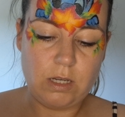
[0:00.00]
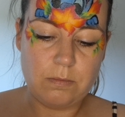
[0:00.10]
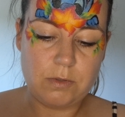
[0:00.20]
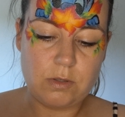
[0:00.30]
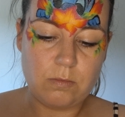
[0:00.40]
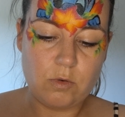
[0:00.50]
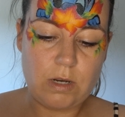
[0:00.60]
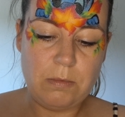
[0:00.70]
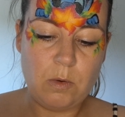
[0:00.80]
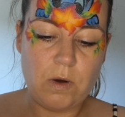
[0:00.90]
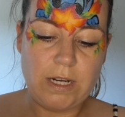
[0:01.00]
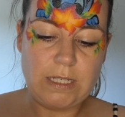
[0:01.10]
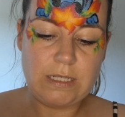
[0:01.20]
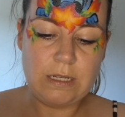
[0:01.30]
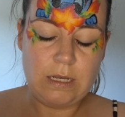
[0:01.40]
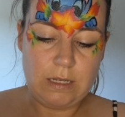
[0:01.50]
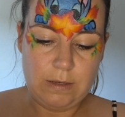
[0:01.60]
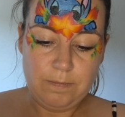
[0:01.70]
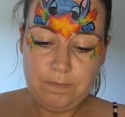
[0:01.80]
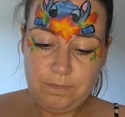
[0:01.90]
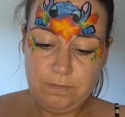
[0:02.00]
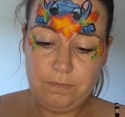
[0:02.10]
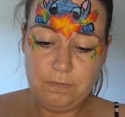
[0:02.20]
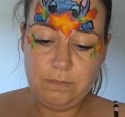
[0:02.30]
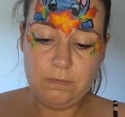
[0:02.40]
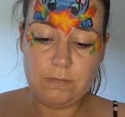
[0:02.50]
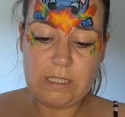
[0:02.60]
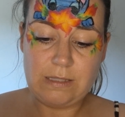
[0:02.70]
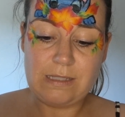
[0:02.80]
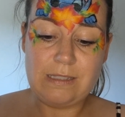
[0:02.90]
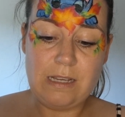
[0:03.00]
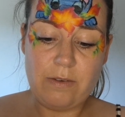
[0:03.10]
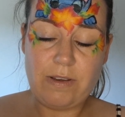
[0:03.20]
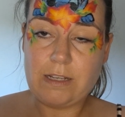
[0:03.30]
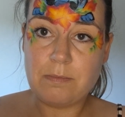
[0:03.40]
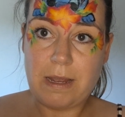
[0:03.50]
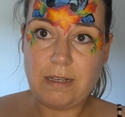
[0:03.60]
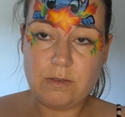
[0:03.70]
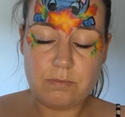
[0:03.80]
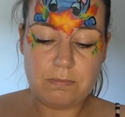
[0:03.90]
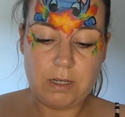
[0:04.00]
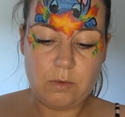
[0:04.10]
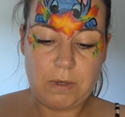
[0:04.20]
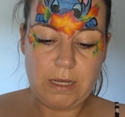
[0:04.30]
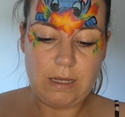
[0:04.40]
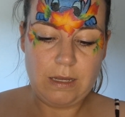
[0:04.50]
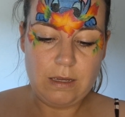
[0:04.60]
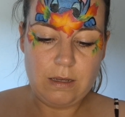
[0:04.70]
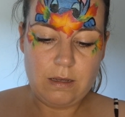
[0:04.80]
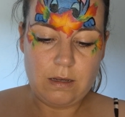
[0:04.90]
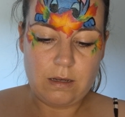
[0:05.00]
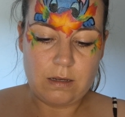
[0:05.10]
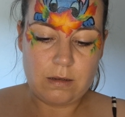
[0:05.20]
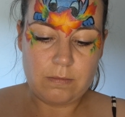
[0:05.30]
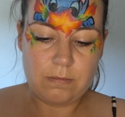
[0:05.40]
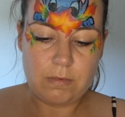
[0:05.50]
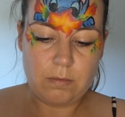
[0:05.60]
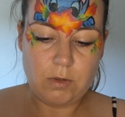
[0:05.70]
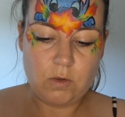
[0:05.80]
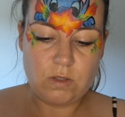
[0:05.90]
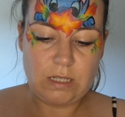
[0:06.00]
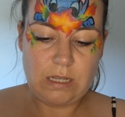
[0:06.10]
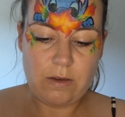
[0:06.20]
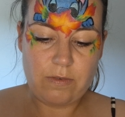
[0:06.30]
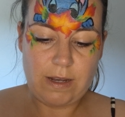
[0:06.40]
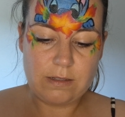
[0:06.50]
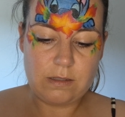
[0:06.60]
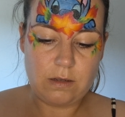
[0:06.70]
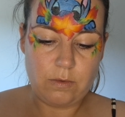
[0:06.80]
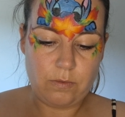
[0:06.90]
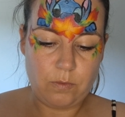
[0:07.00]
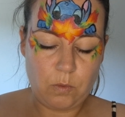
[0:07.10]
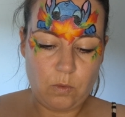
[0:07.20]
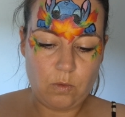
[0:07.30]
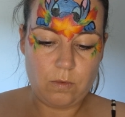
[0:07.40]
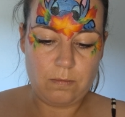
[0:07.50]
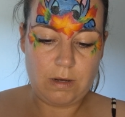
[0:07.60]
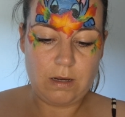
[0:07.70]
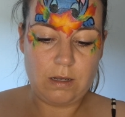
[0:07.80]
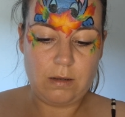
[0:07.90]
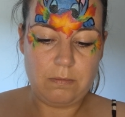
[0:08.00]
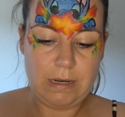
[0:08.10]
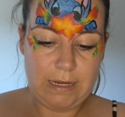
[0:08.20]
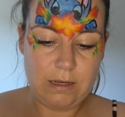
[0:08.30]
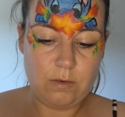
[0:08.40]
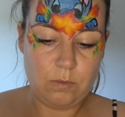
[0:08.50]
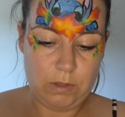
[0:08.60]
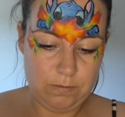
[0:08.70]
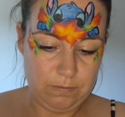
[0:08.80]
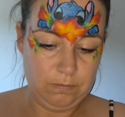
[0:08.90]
up some creamy white. This is DFX paint, by the way. I'm using DFX for my black with